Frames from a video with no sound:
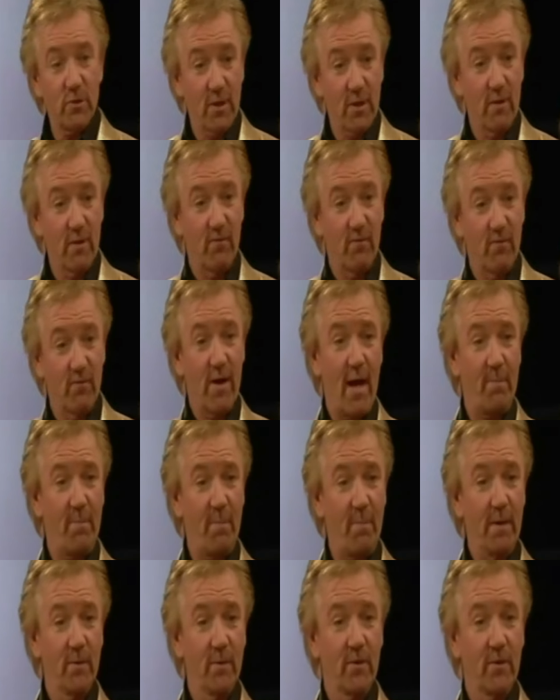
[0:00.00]
you seem very
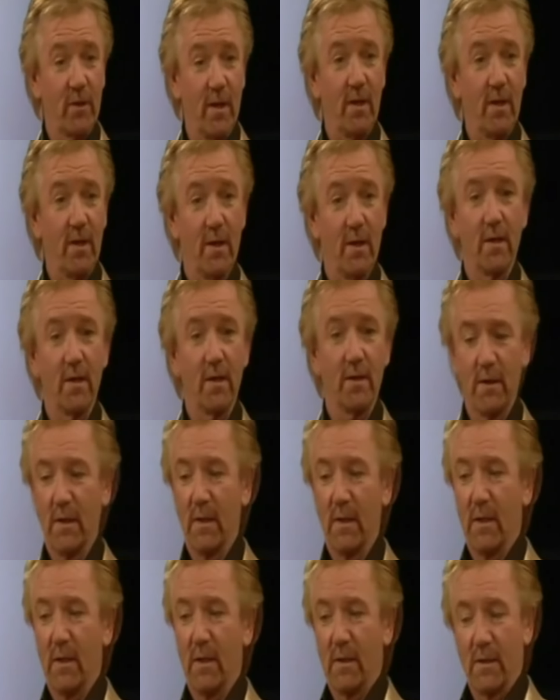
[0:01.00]
happy with oh. the. Uh,
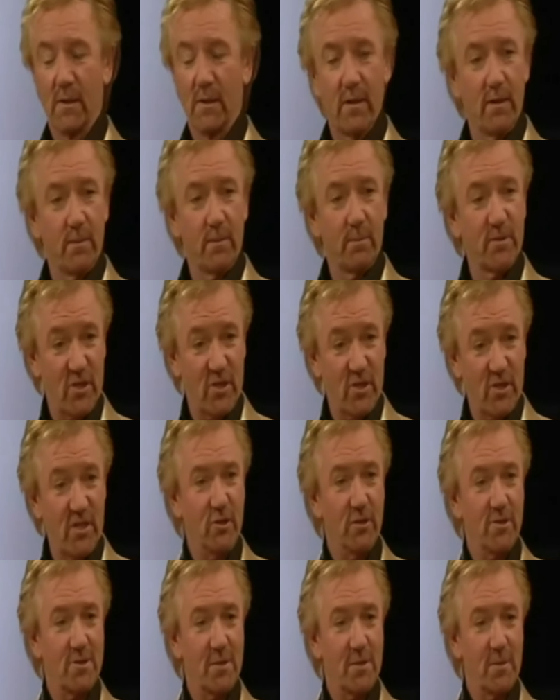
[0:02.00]
uh,
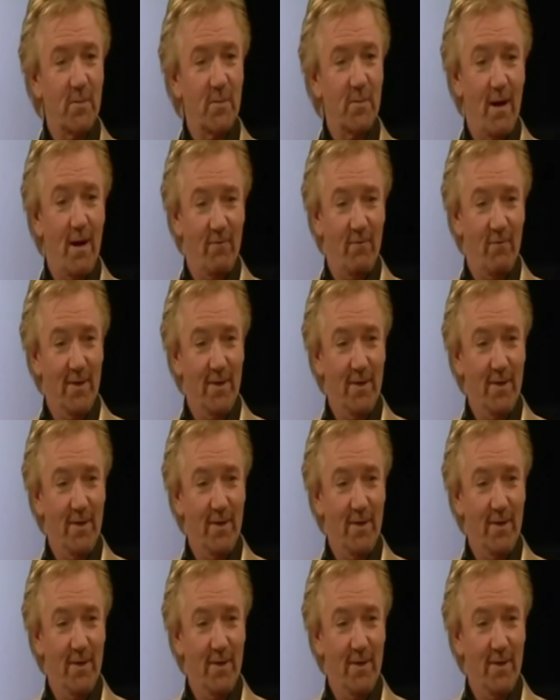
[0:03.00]
procedures that we have